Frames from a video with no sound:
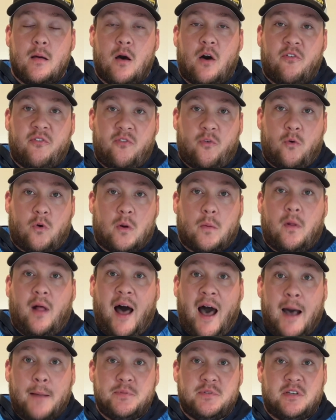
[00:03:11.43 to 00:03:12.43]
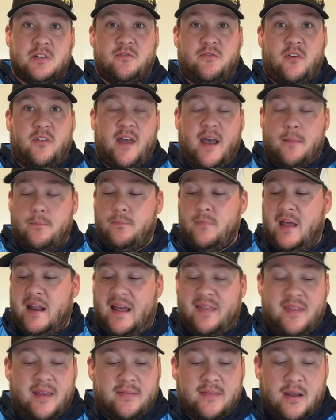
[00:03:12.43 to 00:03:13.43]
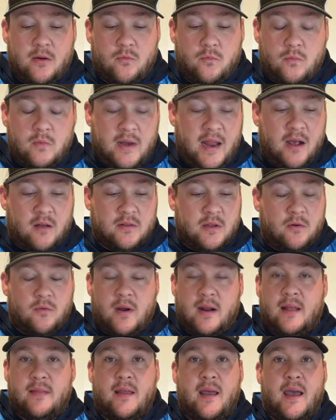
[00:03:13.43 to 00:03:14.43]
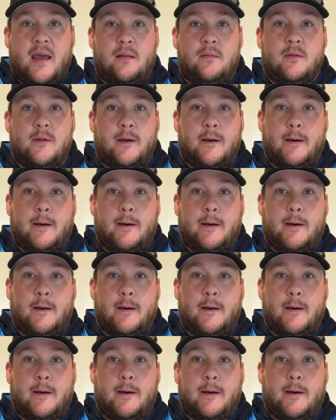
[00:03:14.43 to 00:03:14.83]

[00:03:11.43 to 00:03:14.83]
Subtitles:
affordable option for them, and I think they nailed it right on the head.